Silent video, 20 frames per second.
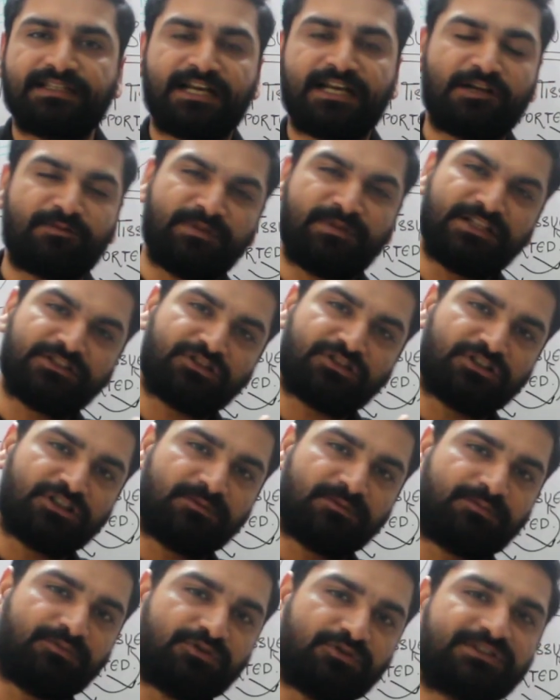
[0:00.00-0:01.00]
That means on
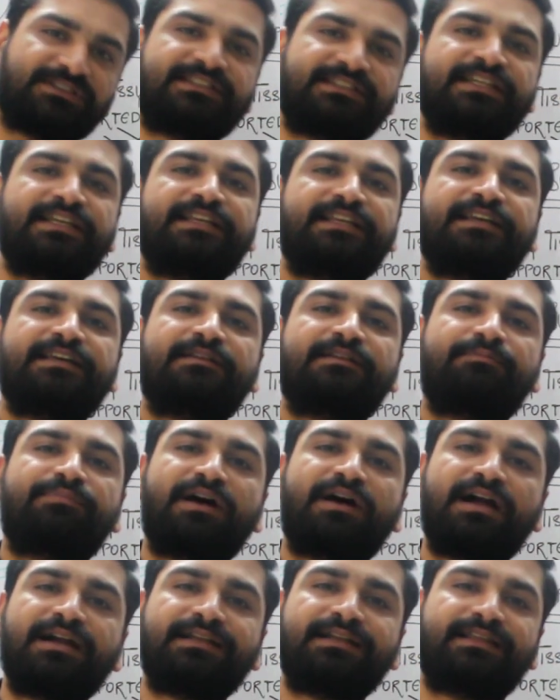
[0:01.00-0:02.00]
the posterior
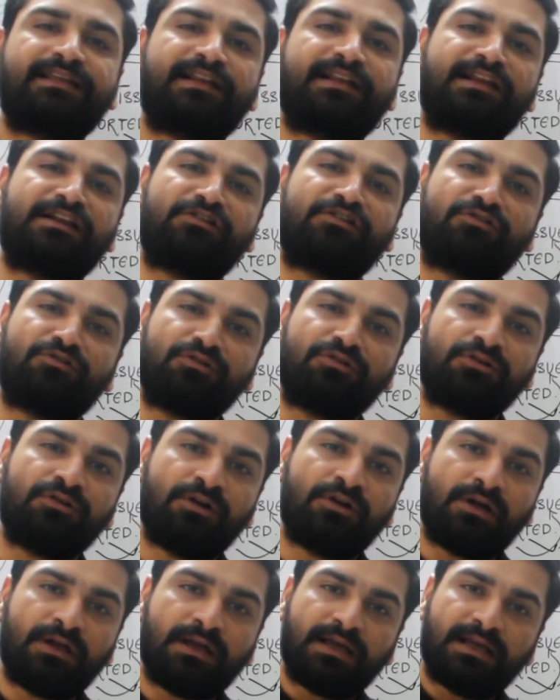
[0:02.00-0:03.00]
part there are
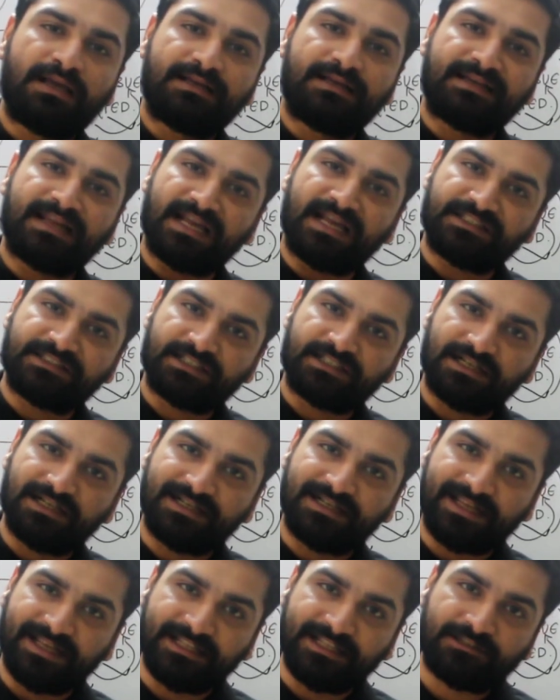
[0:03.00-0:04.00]
no
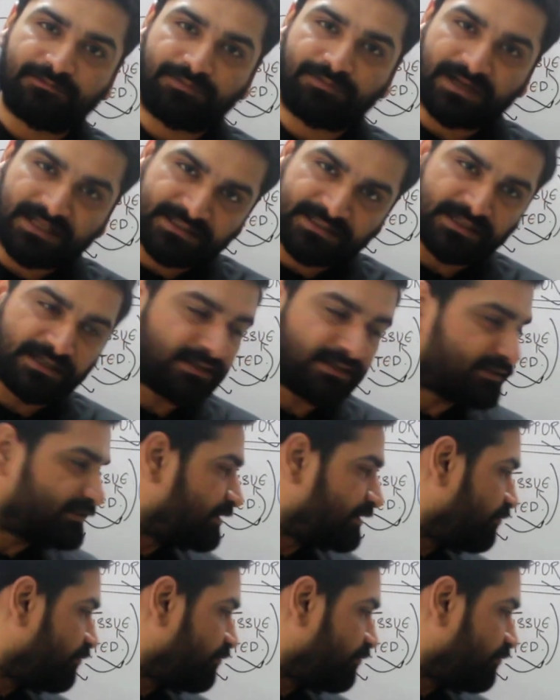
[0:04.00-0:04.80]
natural teeth present.